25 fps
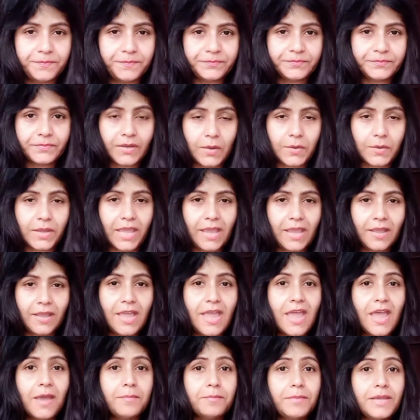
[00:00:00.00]
Okay,
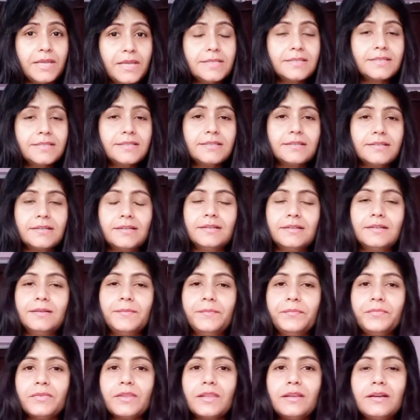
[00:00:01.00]
means
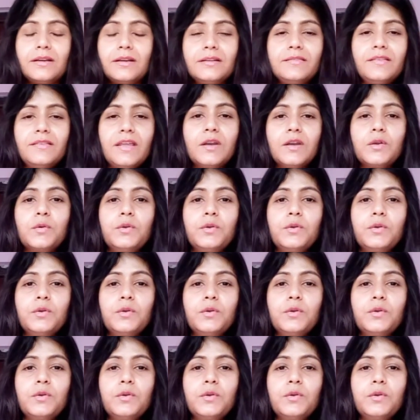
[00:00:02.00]
there